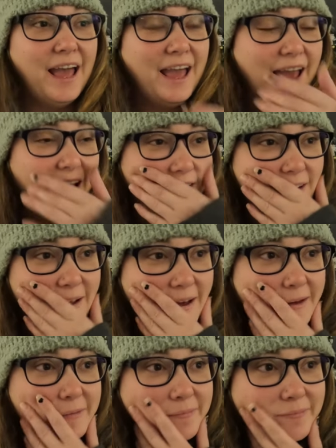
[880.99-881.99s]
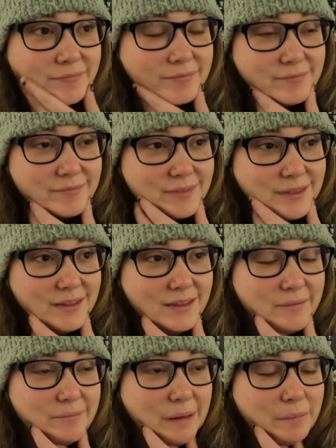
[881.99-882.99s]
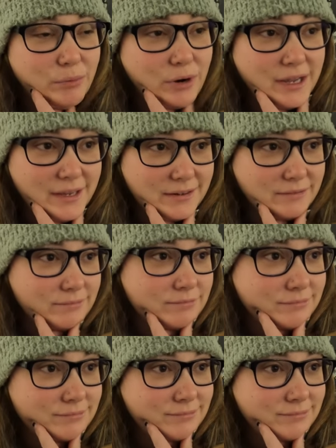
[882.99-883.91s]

And um, my brain